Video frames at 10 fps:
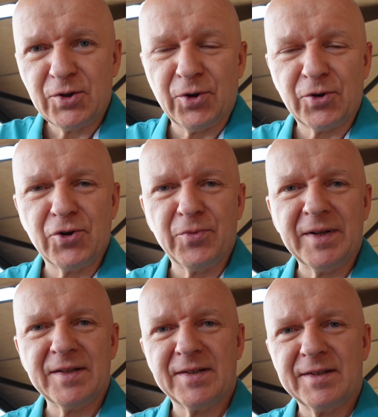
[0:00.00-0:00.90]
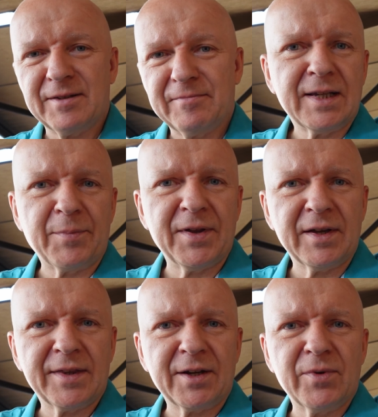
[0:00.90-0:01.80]
documents,
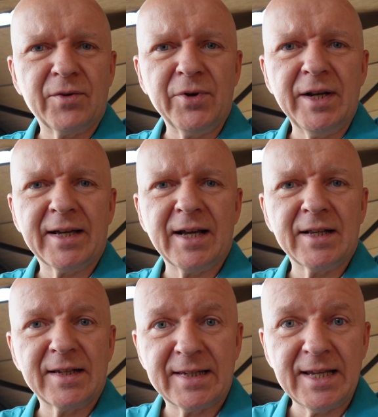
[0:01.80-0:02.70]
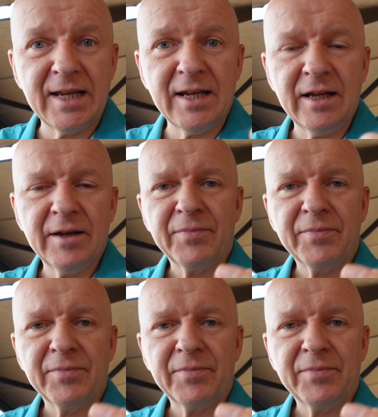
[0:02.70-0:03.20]
something that we really can see,